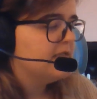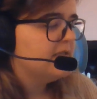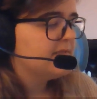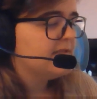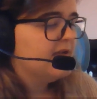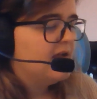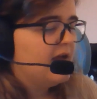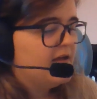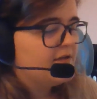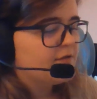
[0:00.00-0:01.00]
heaps
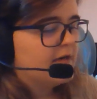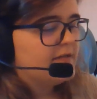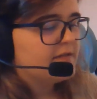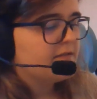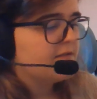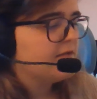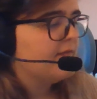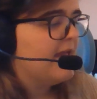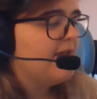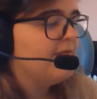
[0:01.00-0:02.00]
and tried to conserve
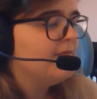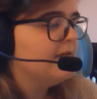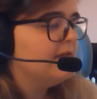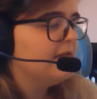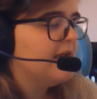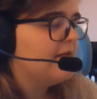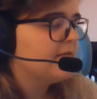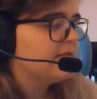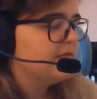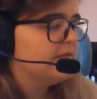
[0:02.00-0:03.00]
every little
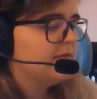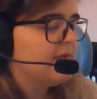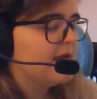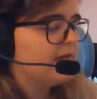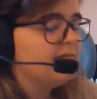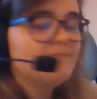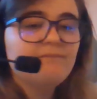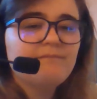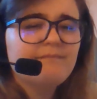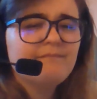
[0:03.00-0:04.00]
ounce of living matter,
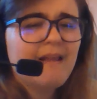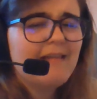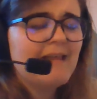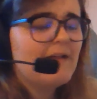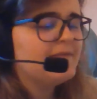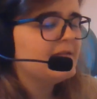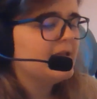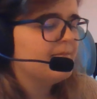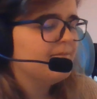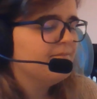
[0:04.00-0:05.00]
I laughed at
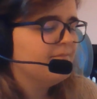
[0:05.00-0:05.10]
them.